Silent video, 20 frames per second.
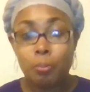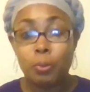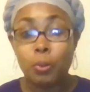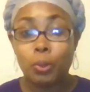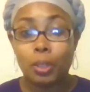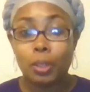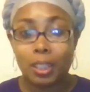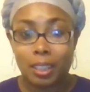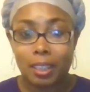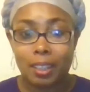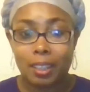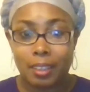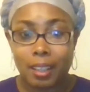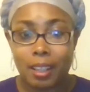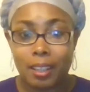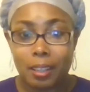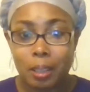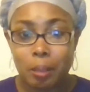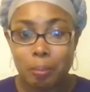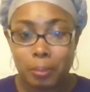you can get
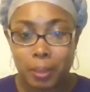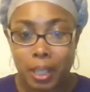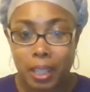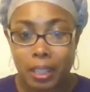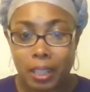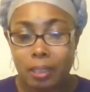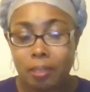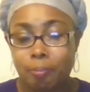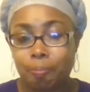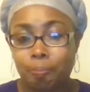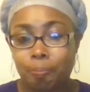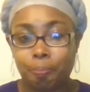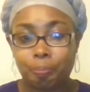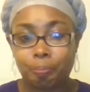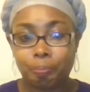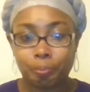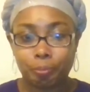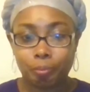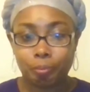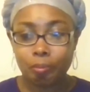that updated.
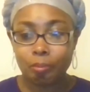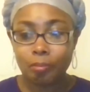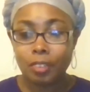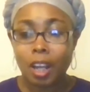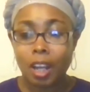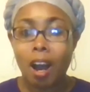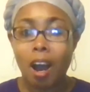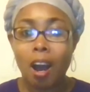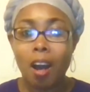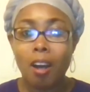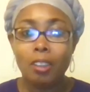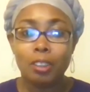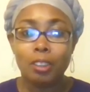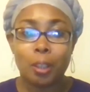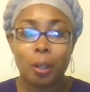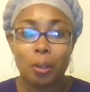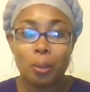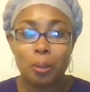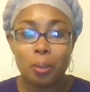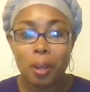
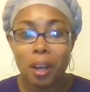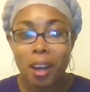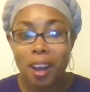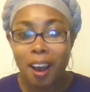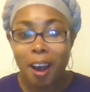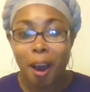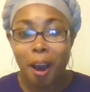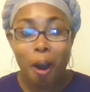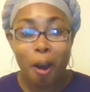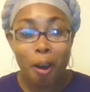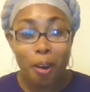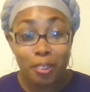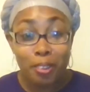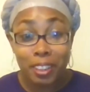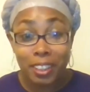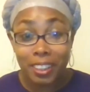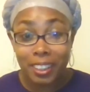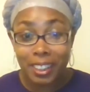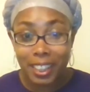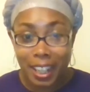Also, on
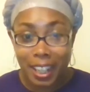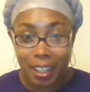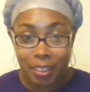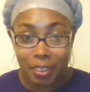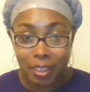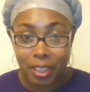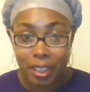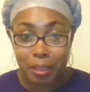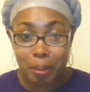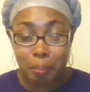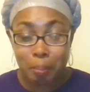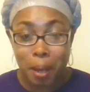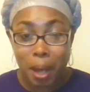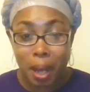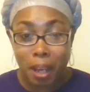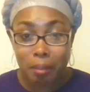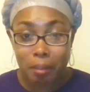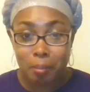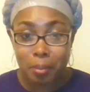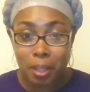the letter at the
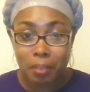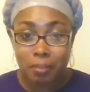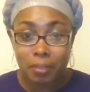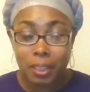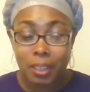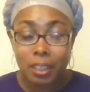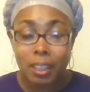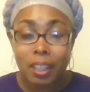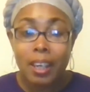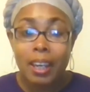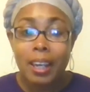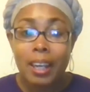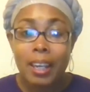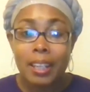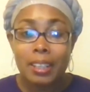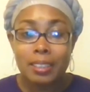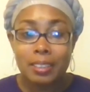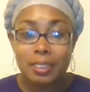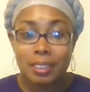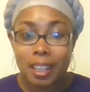bottom of it,
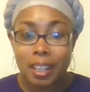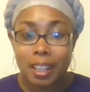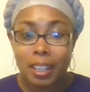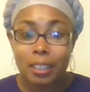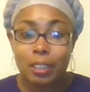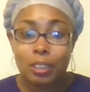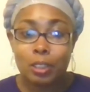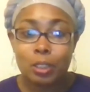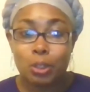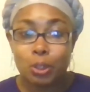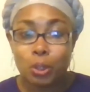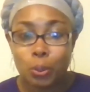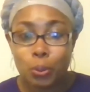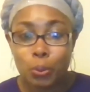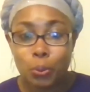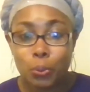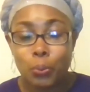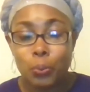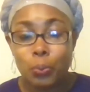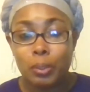it says
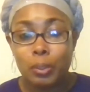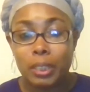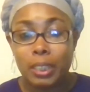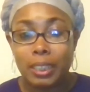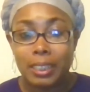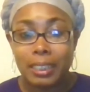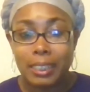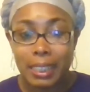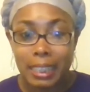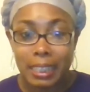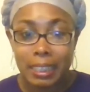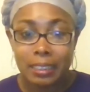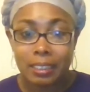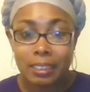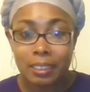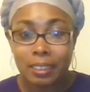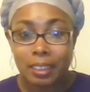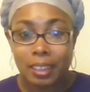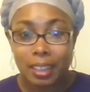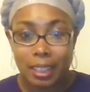to delete
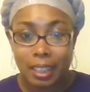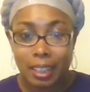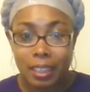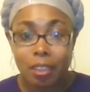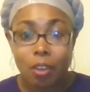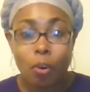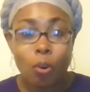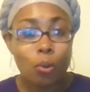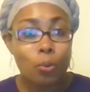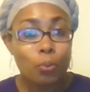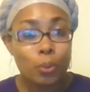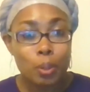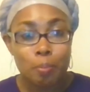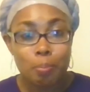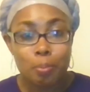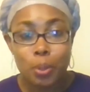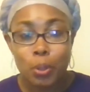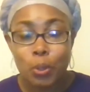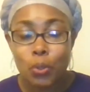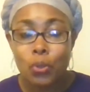any or
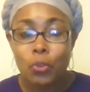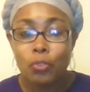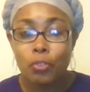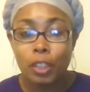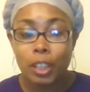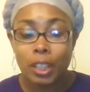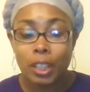remove